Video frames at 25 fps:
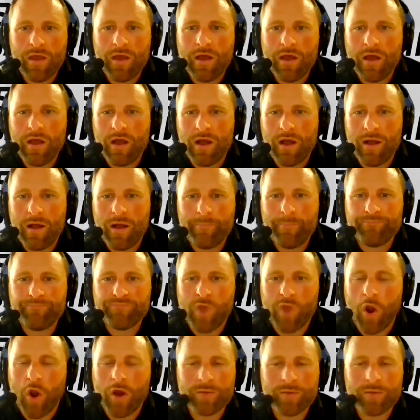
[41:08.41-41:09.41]
um,
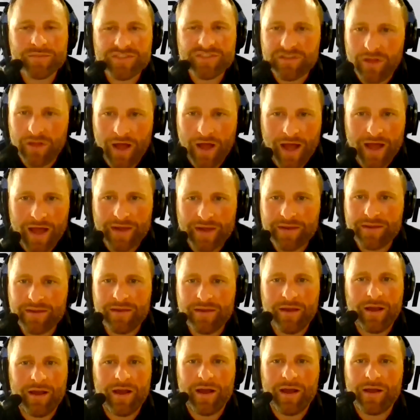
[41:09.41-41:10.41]
arm slot
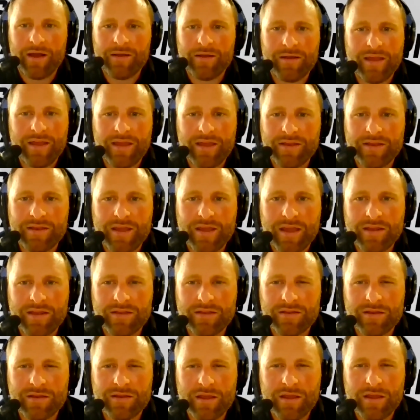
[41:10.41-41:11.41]
uh, in
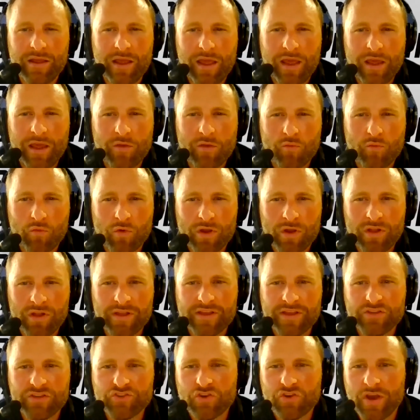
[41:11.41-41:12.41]
in in
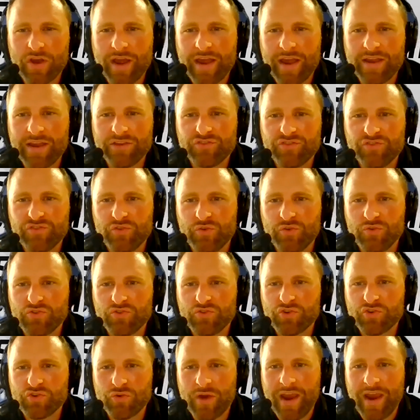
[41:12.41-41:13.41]
really trying to
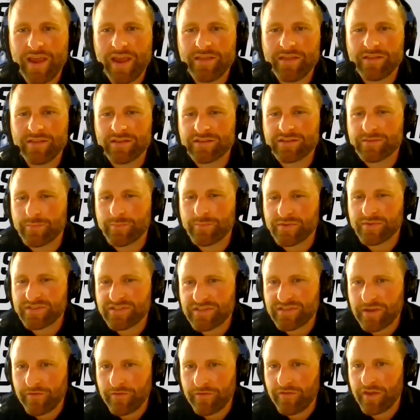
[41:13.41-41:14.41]
train the
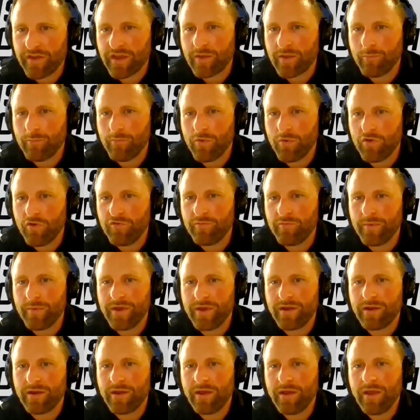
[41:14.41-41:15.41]
specific
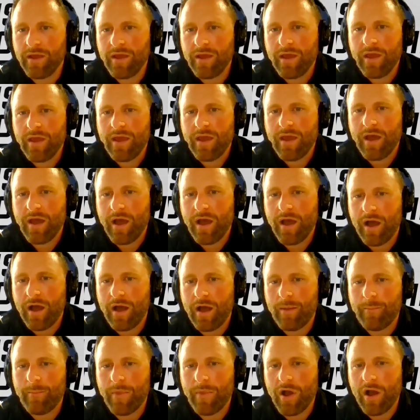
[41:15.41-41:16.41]
movement
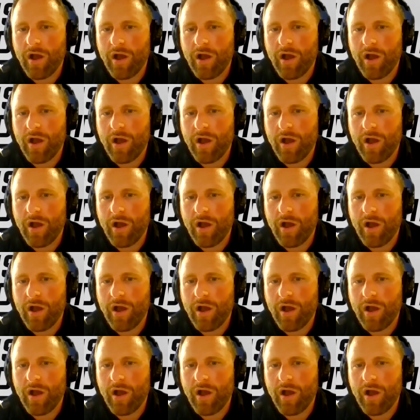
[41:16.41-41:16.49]
um,